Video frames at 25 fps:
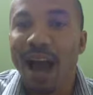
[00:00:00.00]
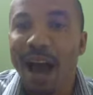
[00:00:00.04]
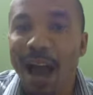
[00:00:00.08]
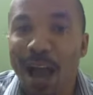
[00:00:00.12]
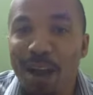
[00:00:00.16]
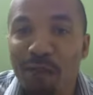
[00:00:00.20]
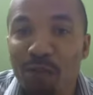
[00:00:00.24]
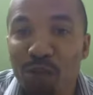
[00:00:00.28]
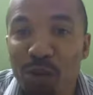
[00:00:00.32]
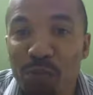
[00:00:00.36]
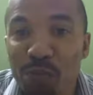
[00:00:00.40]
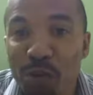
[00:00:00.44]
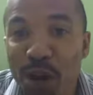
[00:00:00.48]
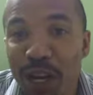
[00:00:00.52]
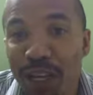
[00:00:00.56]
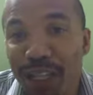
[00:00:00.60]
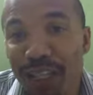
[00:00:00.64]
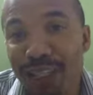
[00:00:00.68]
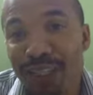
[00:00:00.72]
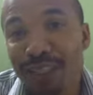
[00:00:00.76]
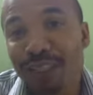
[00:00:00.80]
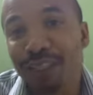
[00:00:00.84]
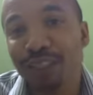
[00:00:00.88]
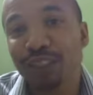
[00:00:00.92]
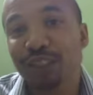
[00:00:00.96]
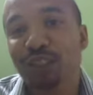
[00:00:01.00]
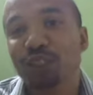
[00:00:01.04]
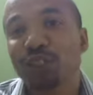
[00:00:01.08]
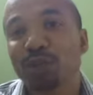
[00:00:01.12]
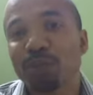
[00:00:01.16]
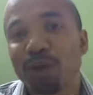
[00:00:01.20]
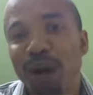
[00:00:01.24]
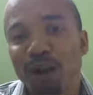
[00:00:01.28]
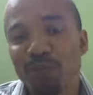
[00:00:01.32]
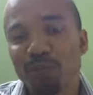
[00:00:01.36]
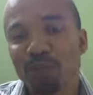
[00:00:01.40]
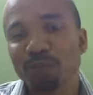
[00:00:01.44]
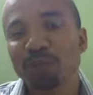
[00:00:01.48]
Hi everybody, this is
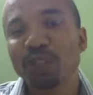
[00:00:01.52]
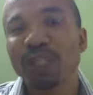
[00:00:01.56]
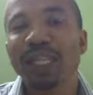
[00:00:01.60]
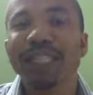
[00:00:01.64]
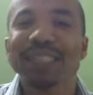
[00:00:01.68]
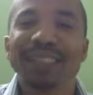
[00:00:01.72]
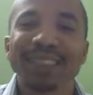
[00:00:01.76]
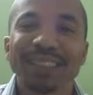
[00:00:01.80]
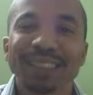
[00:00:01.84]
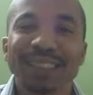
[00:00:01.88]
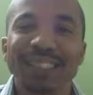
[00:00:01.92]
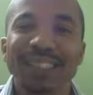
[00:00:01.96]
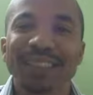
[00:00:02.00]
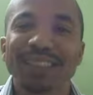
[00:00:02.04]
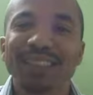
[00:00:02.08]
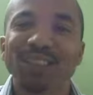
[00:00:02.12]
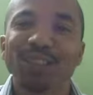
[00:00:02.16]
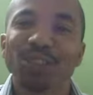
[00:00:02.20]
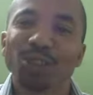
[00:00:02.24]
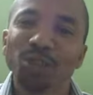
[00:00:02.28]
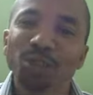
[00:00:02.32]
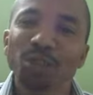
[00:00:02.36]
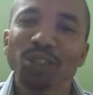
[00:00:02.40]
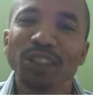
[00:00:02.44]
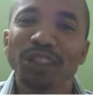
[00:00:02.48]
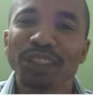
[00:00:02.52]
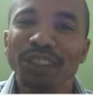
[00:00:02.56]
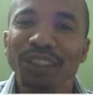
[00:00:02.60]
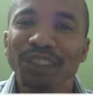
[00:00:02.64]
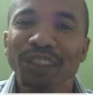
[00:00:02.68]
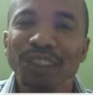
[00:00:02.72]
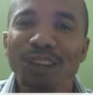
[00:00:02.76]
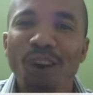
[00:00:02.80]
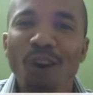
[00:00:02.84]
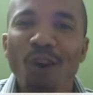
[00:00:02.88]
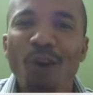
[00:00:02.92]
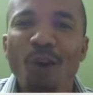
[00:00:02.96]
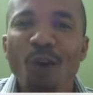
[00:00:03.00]
Jamal from Jayz Internet
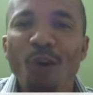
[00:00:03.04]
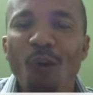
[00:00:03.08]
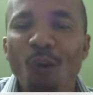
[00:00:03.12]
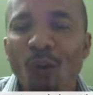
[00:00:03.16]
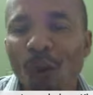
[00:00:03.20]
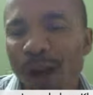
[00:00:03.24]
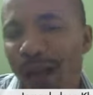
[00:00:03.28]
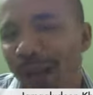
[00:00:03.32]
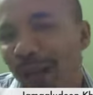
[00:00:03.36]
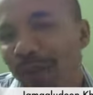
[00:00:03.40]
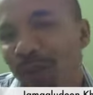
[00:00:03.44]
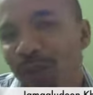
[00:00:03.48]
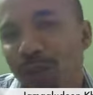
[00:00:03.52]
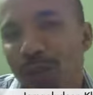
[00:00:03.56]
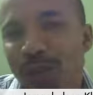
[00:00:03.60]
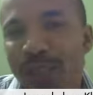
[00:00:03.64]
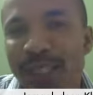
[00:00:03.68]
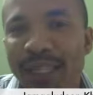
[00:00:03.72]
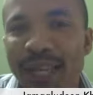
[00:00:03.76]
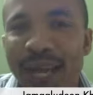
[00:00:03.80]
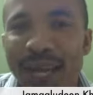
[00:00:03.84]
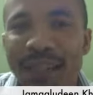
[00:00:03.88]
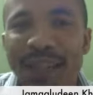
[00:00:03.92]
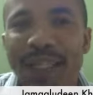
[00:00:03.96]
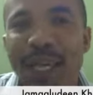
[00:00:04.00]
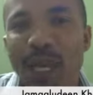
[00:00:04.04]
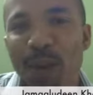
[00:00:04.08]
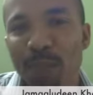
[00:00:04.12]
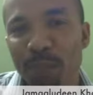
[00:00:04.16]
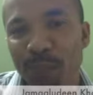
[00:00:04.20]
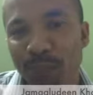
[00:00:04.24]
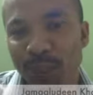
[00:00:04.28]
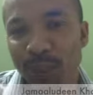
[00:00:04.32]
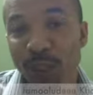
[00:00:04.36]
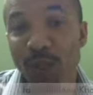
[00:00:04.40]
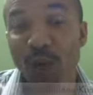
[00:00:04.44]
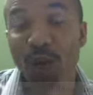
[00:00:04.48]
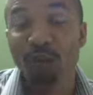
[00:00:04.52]
Solutions. Welcome to another
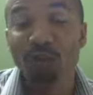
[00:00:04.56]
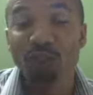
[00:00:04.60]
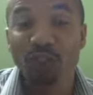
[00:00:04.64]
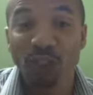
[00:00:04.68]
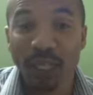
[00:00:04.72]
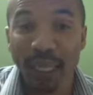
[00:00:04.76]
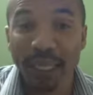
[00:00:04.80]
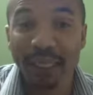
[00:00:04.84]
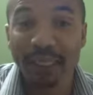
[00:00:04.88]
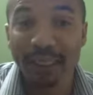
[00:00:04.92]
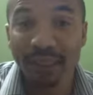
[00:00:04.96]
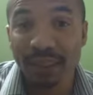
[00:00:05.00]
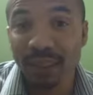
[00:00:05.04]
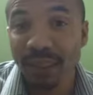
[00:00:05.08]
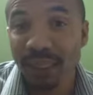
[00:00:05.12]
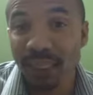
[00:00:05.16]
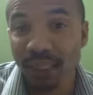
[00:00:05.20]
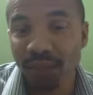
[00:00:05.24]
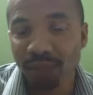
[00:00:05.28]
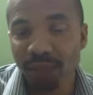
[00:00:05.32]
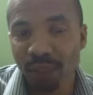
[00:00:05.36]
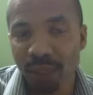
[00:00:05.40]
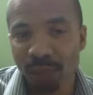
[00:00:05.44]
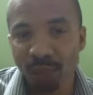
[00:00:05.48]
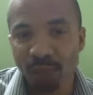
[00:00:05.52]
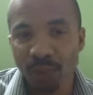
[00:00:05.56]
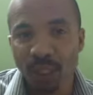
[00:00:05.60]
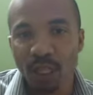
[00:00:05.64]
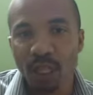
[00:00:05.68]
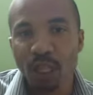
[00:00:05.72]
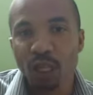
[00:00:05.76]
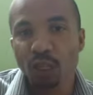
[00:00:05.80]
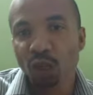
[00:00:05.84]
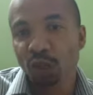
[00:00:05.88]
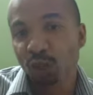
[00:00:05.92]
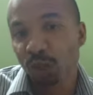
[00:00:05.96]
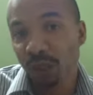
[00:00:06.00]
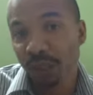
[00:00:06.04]
episode of Jayz TV.
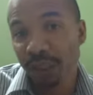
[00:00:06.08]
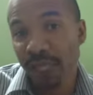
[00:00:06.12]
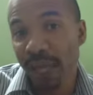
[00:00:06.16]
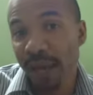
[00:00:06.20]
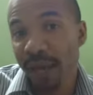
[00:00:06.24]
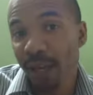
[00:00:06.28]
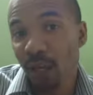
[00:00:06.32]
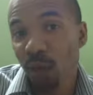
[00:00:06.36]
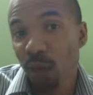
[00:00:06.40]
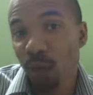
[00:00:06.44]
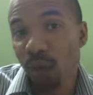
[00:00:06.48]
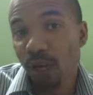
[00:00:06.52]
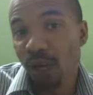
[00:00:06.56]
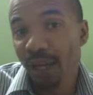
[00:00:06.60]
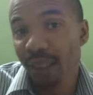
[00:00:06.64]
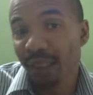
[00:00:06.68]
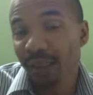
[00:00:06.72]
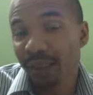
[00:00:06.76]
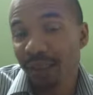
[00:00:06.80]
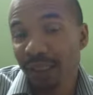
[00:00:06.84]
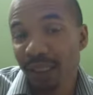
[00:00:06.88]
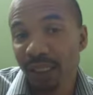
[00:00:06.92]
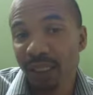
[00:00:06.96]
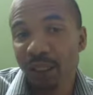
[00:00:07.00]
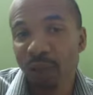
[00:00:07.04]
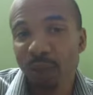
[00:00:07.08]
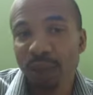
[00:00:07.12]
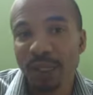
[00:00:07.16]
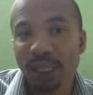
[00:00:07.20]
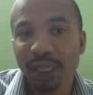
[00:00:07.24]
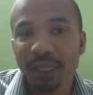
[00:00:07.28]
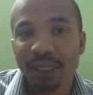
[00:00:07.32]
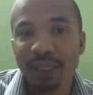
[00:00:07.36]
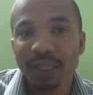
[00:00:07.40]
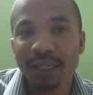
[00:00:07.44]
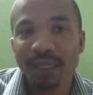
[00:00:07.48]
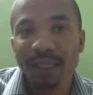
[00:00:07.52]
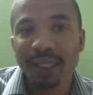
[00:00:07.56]
Today we are
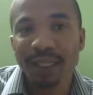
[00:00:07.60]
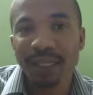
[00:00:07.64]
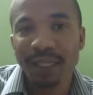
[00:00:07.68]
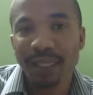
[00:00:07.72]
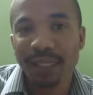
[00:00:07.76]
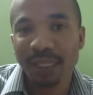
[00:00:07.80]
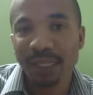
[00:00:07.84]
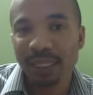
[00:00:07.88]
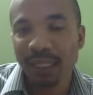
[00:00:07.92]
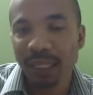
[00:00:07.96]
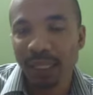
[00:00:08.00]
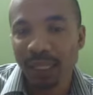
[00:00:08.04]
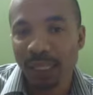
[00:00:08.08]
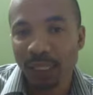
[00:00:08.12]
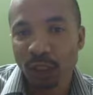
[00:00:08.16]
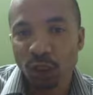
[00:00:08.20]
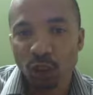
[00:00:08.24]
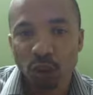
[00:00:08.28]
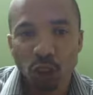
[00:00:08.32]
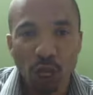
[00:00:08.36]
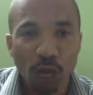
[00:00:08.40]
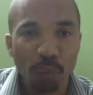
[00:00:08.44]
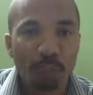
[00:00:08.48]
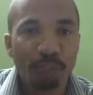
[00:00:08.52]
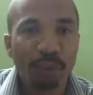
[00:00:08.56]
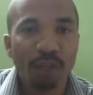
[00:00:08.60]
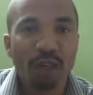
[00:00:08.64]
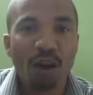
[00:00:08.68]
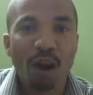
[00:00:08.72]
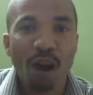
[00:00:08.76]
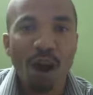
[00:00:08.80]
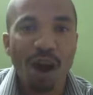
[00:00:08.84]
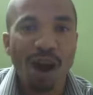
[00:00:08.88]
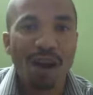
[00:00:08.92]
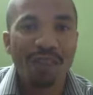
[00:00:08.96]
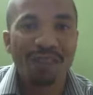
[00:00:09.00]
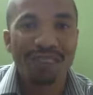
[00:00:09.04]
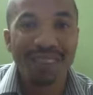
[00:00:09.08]
continuing the topic
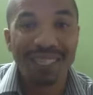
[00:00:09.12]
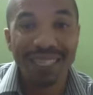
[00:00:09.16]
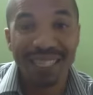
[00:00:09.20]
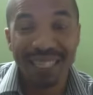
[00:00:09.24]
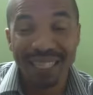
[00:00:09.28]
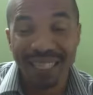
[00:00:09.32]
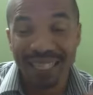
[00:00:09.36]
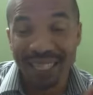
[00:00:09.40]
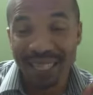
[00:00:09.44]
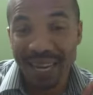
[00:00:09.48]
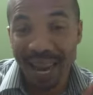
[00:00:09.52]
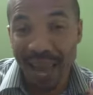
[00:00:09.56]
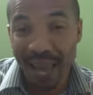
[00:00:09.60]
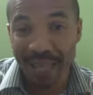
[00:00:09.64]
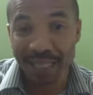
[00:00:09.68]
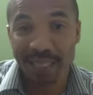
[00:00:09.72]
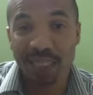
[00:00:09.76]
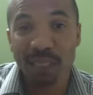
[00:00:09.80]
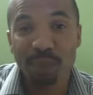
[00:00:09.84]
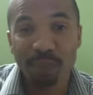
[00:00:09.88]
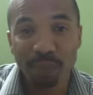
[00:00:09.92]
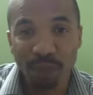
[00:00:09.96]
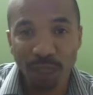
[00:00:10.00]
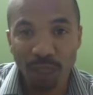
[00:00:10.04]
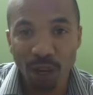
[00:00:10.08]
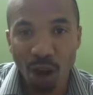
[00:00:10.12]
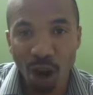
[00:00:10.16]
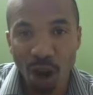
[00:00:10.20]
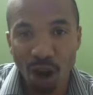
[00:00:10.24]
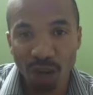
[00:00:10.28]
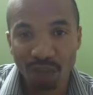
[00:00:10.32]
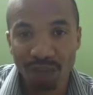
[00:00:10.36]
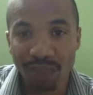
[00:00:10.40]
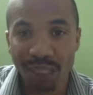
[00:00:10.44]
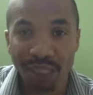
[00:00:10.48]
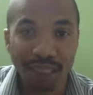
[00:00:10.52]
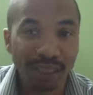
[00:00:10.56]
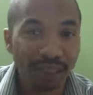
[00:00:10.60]
of the anatomy
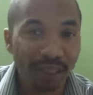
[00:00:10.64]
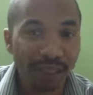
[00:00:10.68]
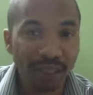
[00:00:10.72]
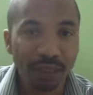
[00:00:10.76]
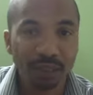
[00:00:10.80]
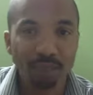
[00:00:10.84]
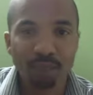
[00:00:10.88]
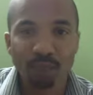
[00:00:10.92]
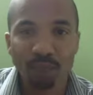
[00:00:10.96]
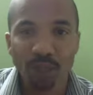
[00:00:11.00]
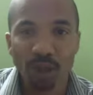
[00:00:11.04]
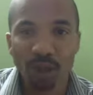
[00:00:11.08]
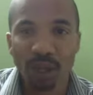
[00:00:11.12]
of LinkedIn.